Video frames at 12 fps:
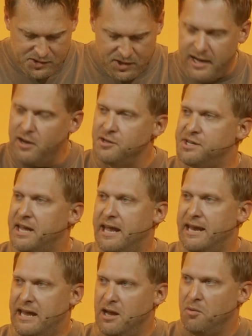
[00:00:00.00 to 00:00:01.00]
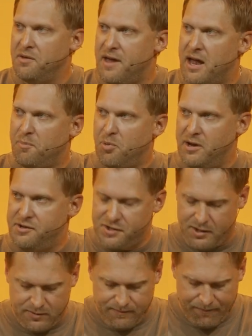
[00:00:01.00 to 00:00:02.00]
So hearers can't hear without a
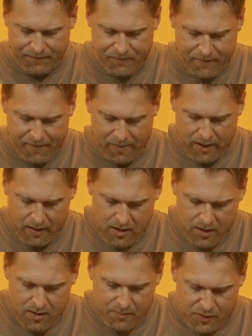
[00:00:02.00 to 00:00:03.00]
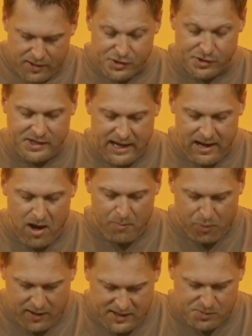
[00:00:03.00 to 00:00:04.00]
preacher. Preachers cannot
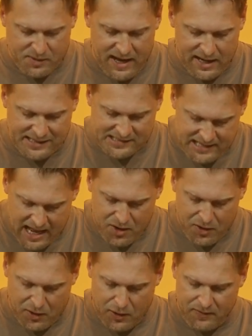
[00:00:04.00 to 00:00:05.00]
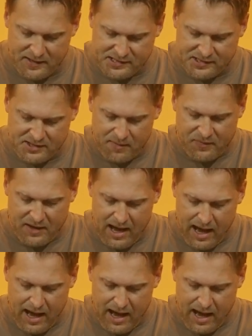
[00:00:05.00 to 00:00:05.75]
preach without a sender. And this is something